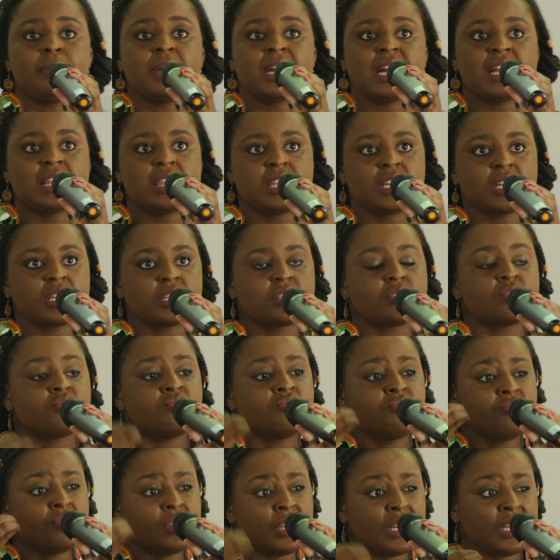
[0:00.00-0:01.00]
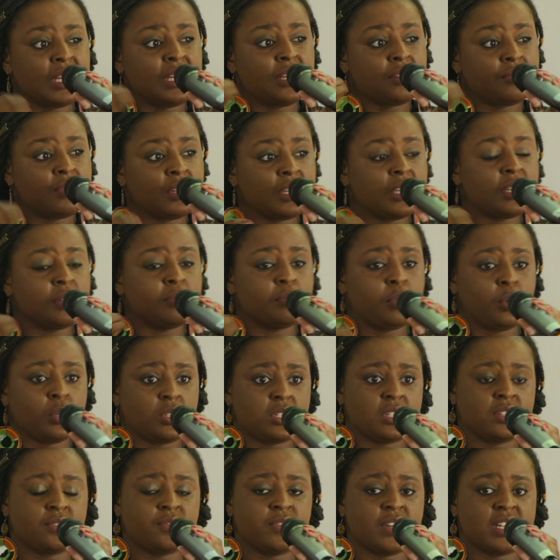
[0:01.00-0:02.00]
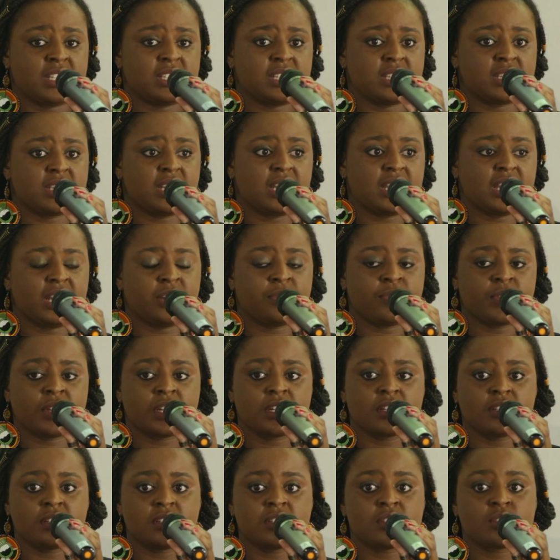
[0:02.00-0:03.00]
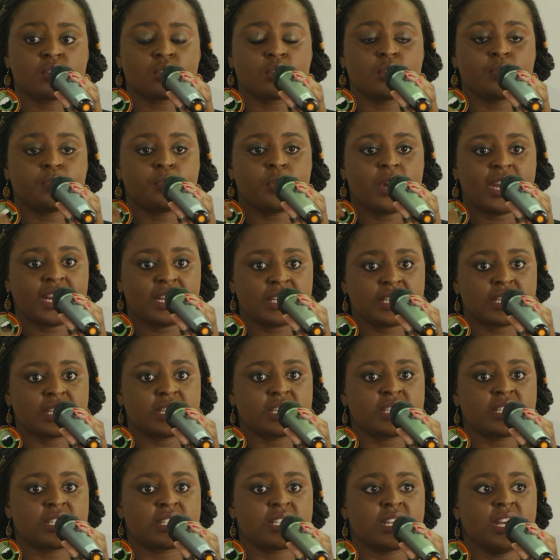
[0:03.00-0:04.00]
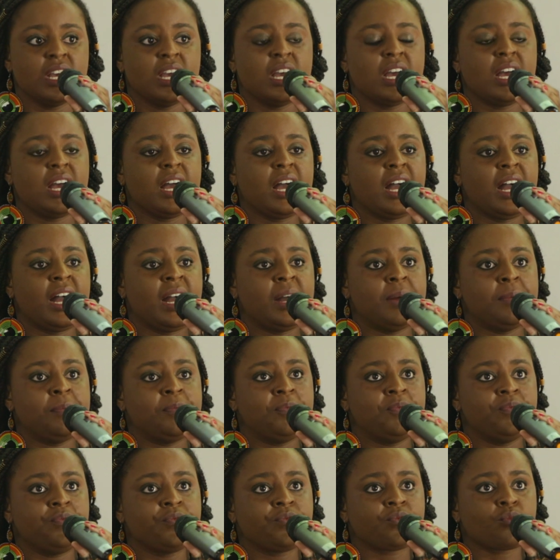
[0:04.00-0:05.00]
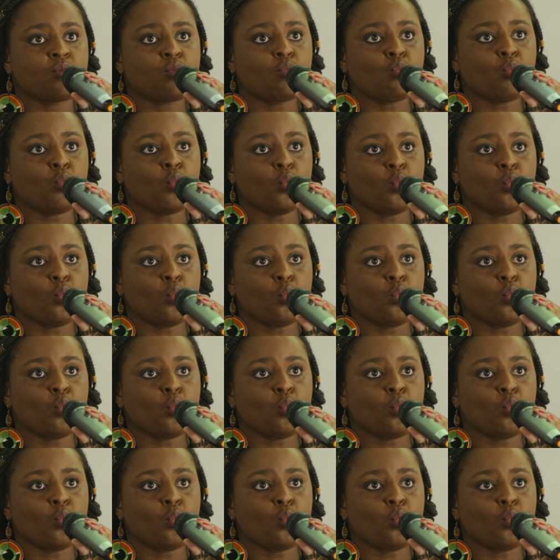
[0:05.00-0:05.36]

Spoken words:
But I think it's really, really important for us as South Africans to practice, I